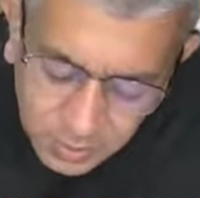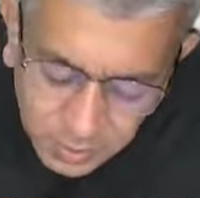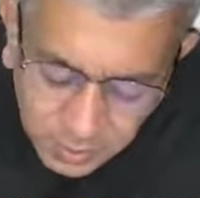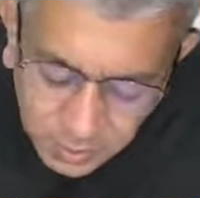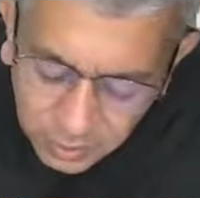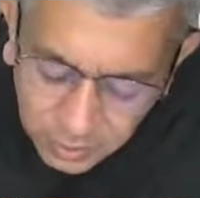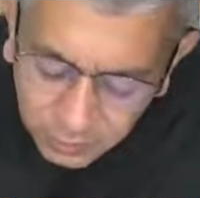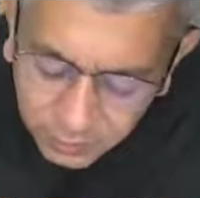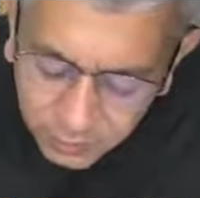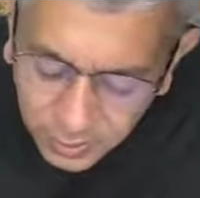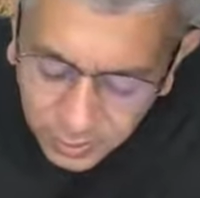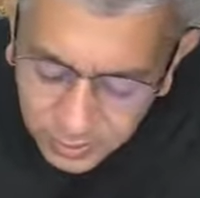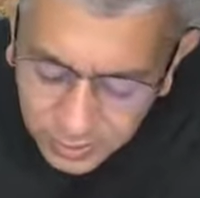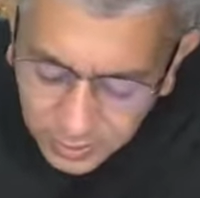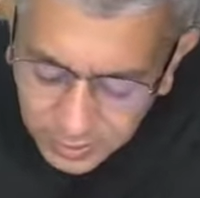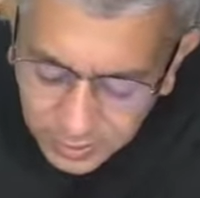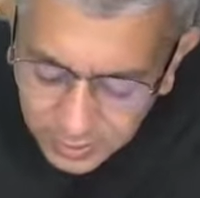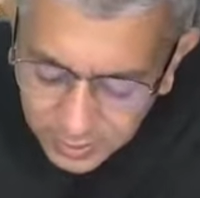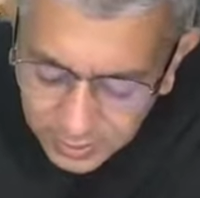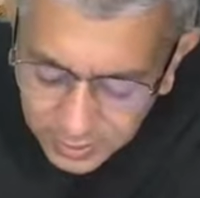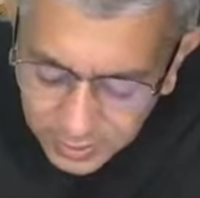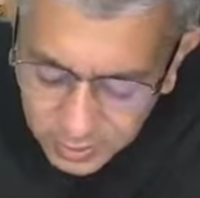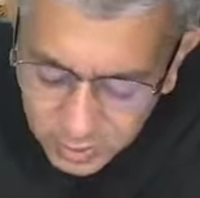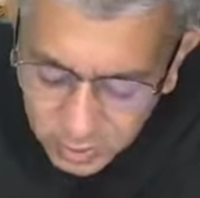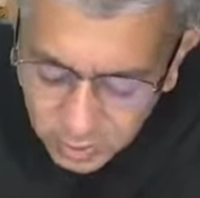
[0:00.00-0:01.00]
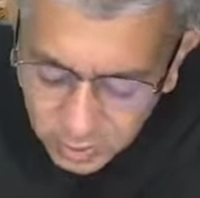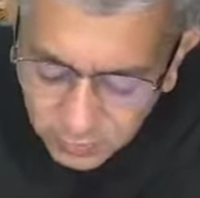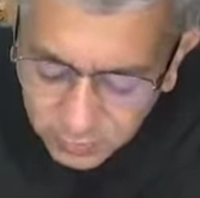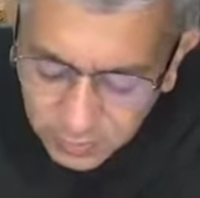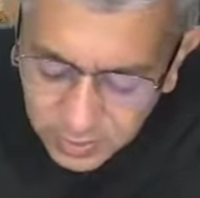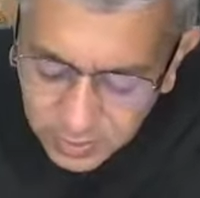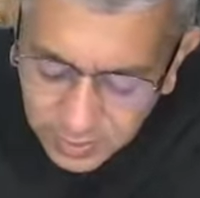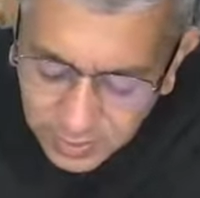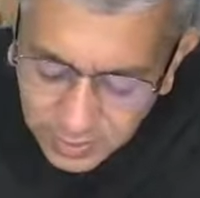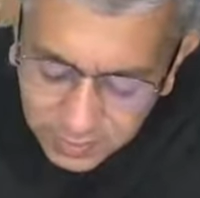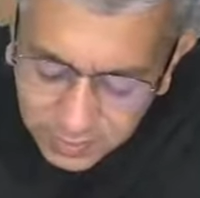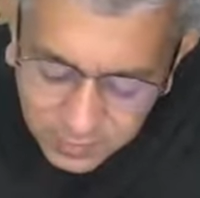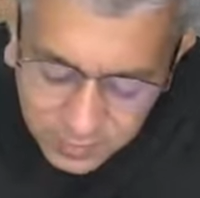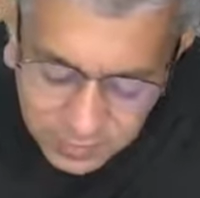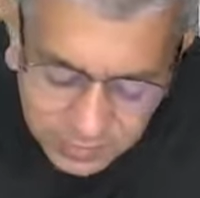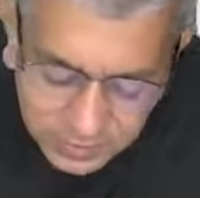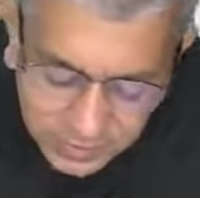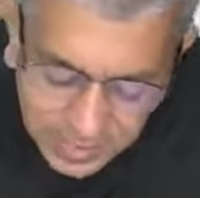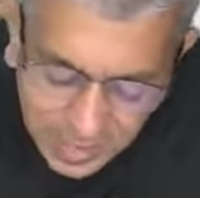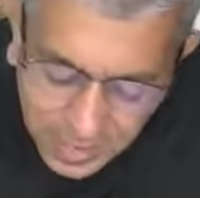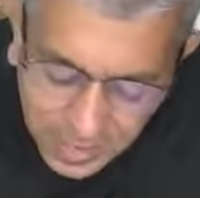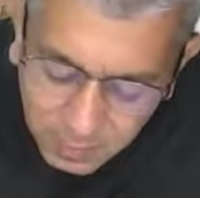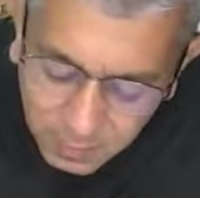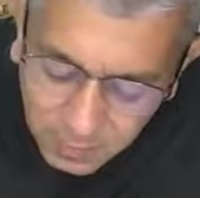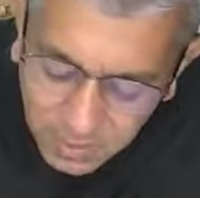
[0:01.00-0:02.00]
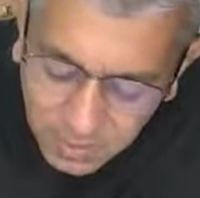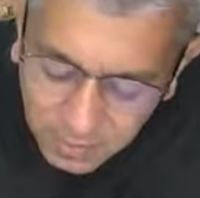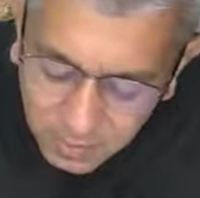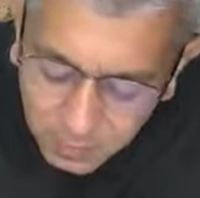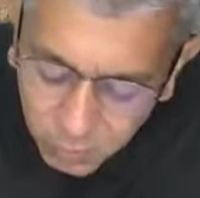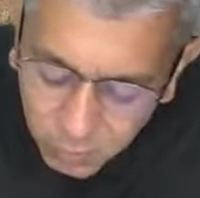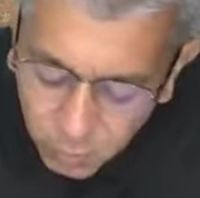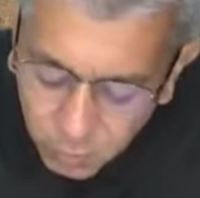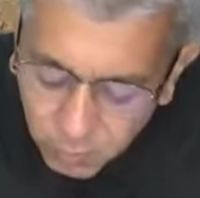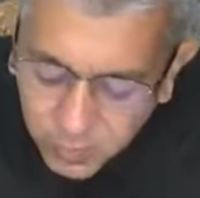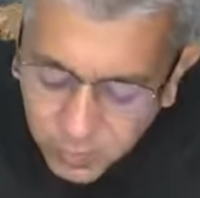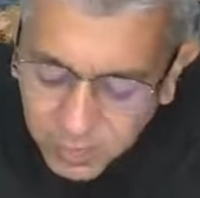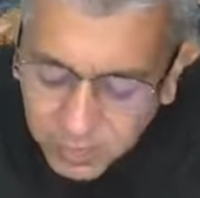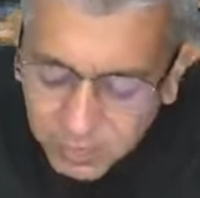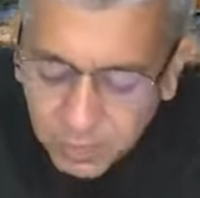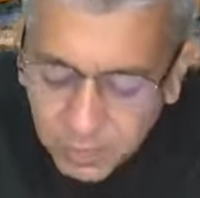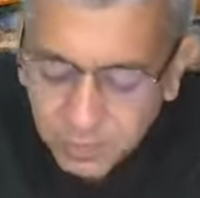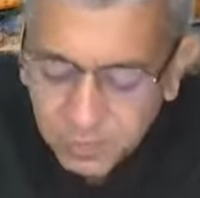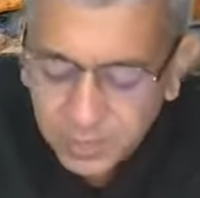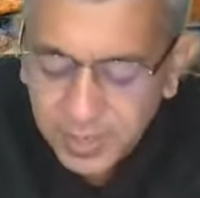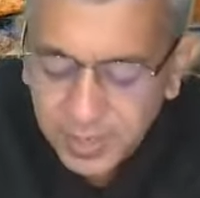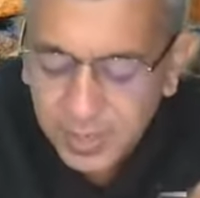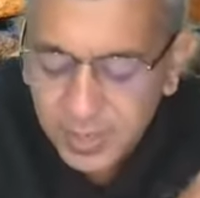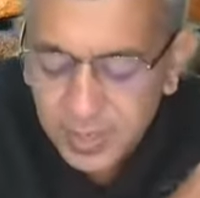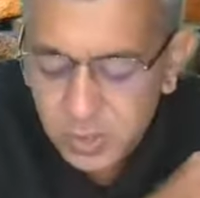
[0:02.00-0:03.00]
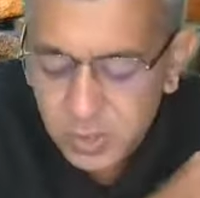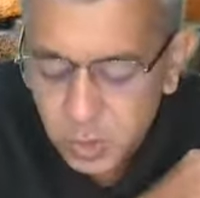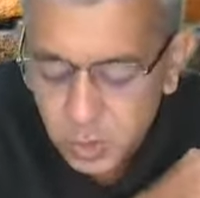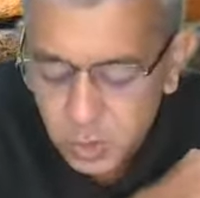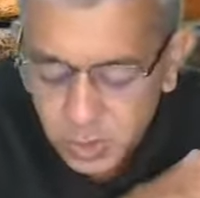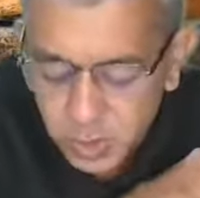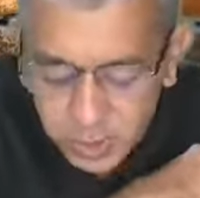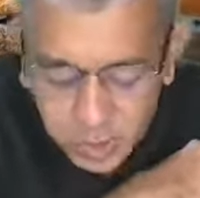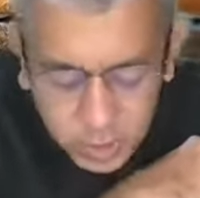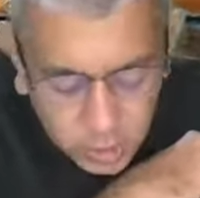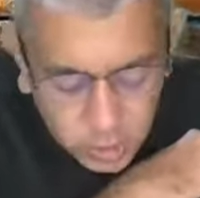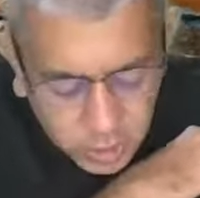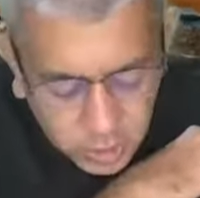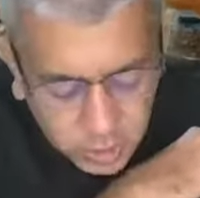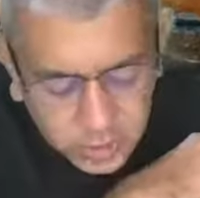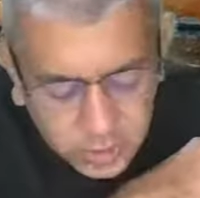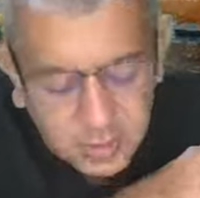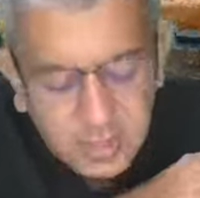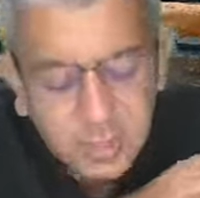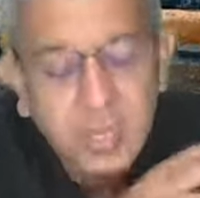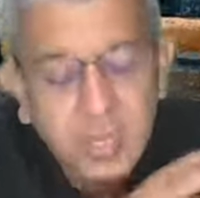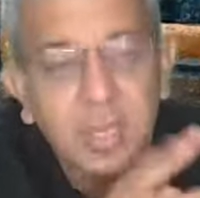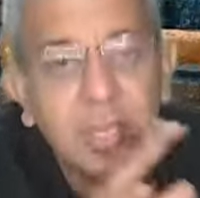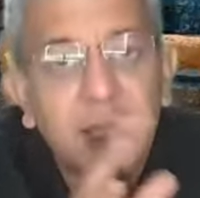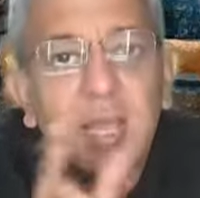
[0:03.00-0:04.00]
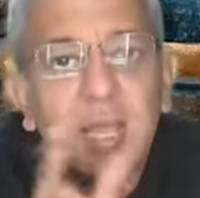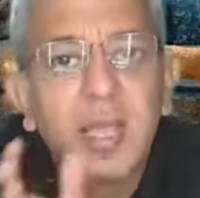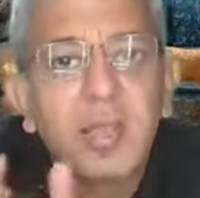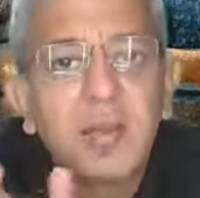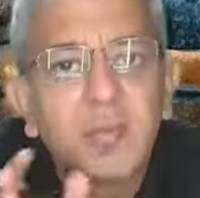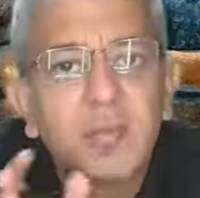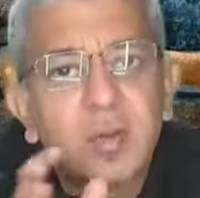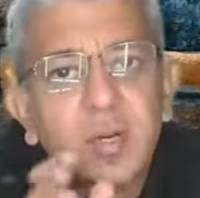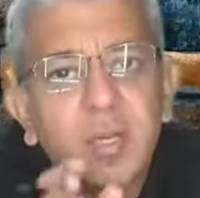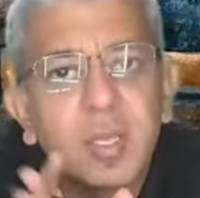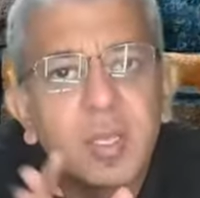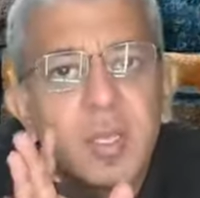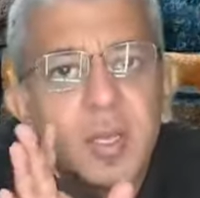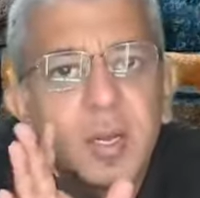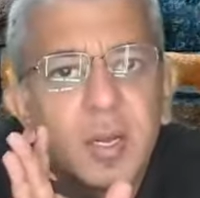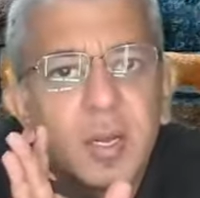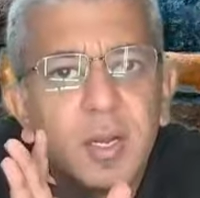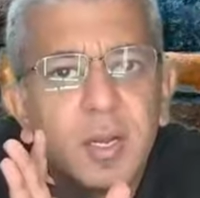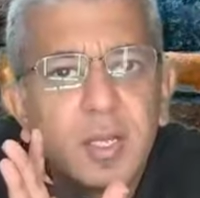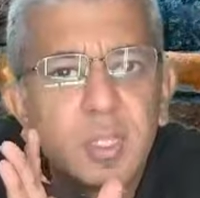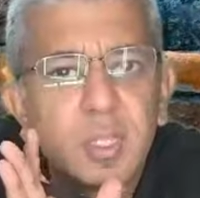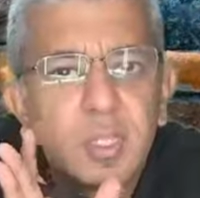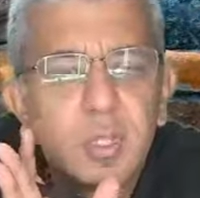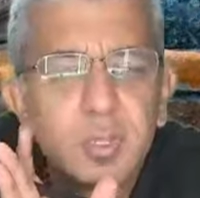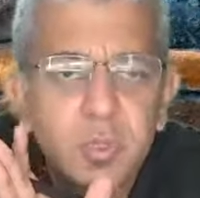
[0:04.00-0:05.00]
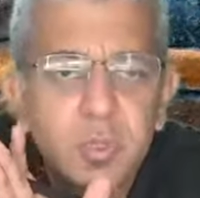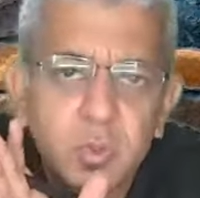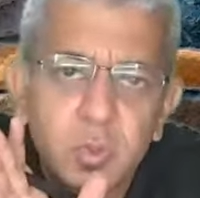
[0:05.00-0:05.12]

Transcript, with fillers: The working condition of the drivers can be improved by providing structured training and working conditions.